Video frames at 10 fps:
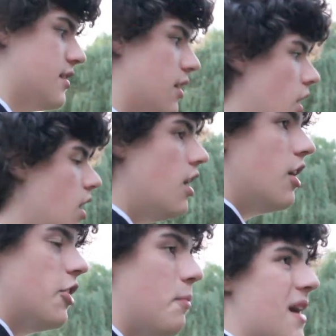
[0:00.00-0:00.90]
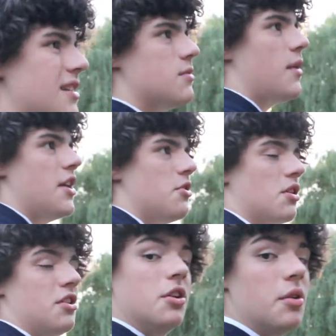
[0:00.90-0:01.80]
So the best way you
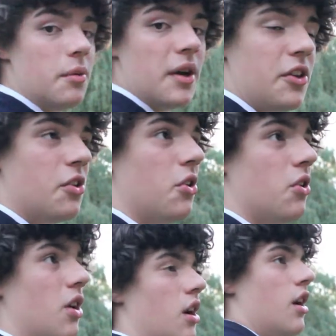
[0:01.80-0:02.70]
can do it when you're